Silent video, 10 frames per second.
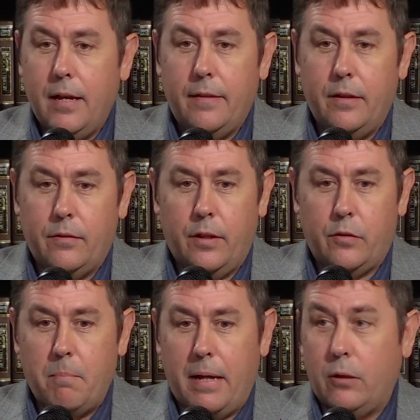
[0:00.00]

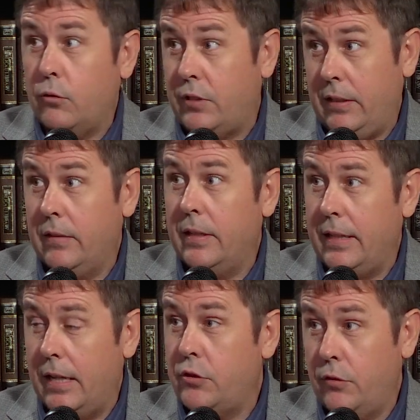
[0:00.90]
this medical
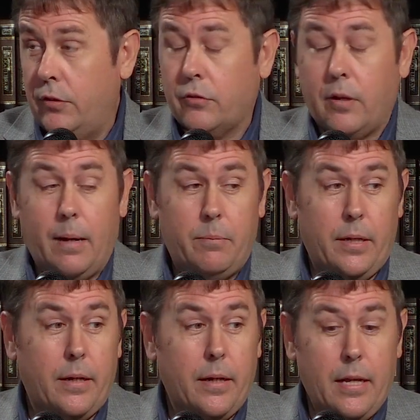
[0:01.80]
tyranny, as you described it,